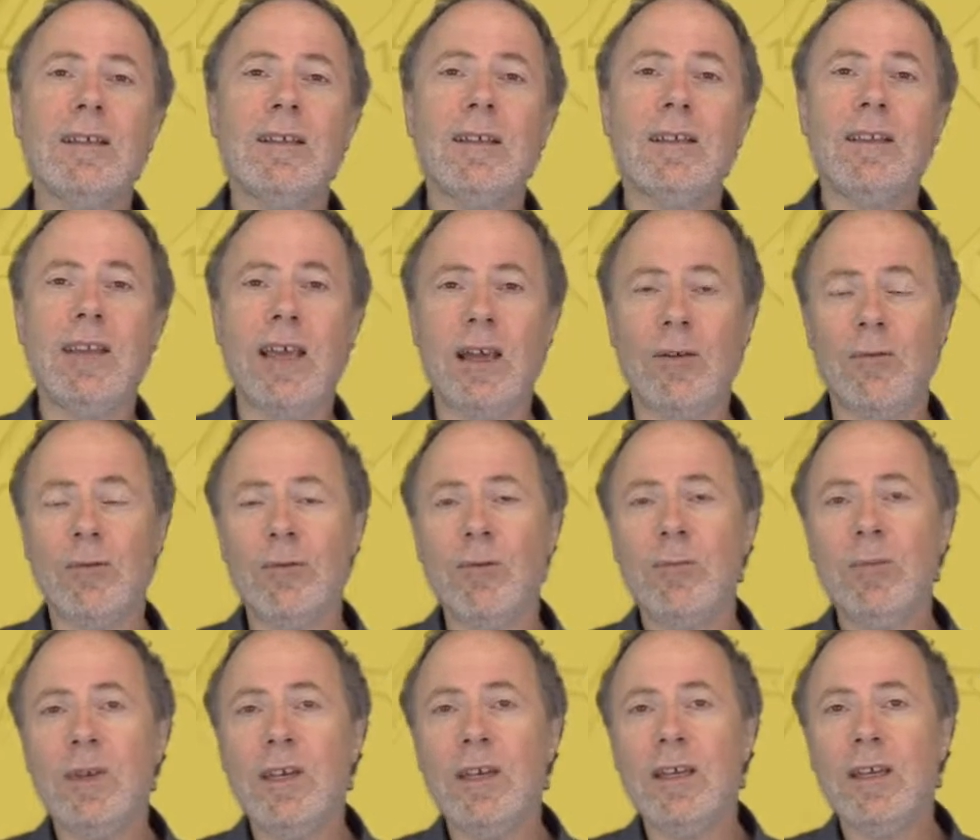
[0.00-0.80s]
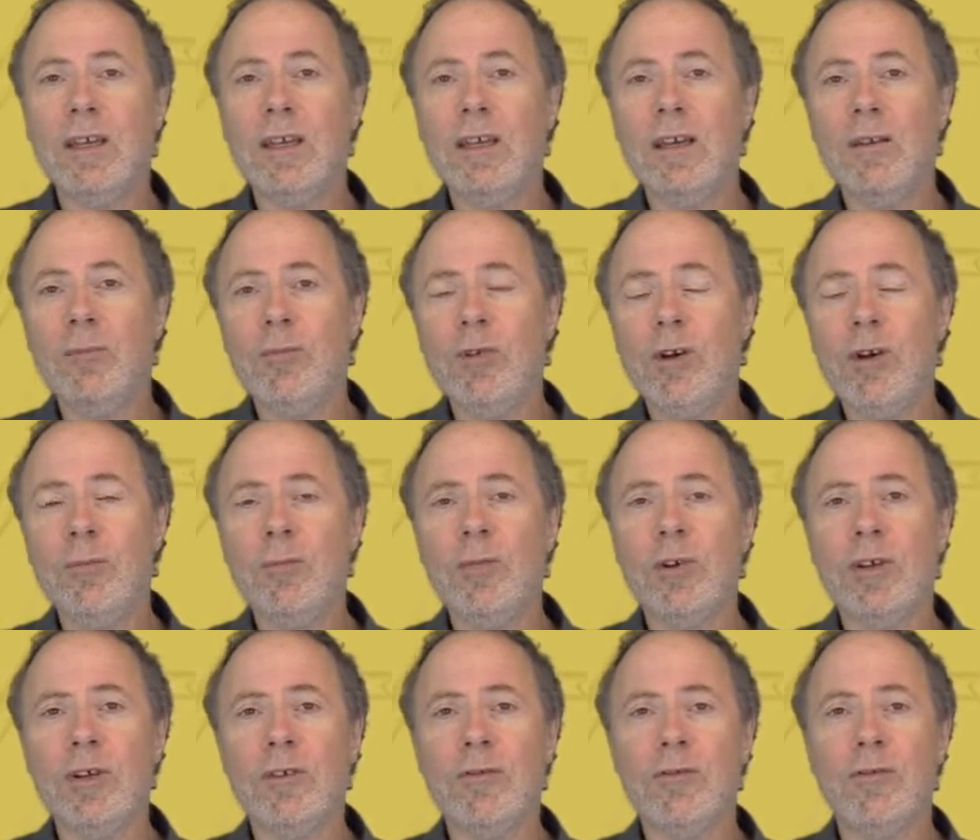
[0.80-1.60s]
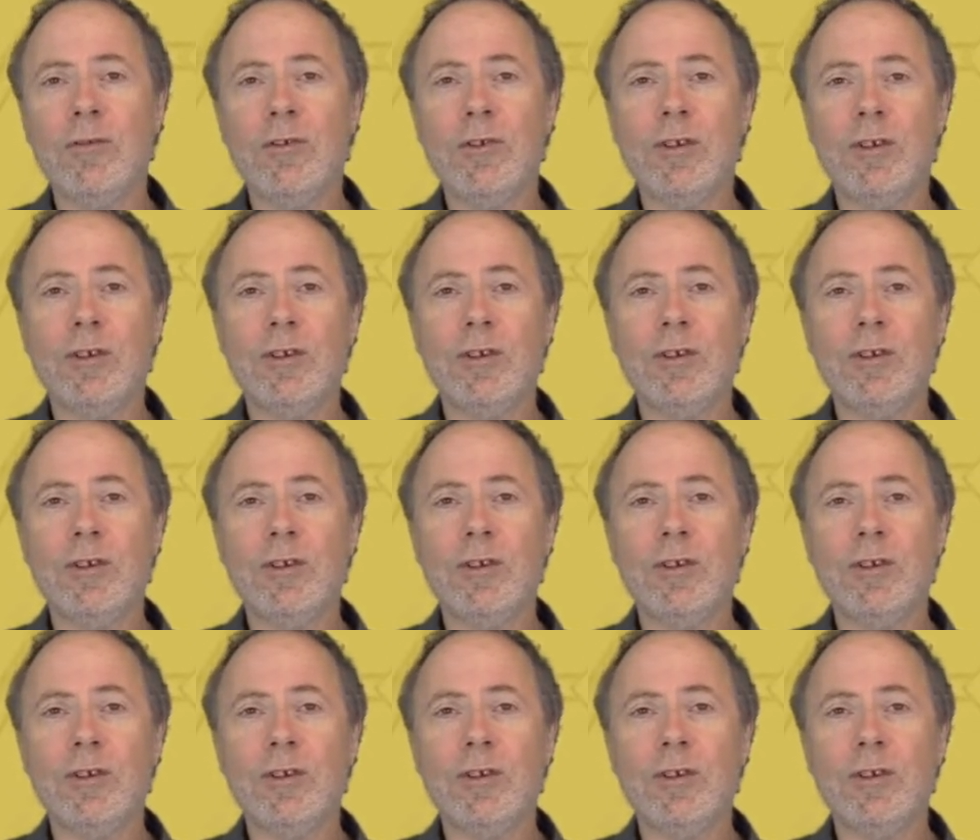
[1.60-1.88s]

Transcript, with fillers: that would be appropriate for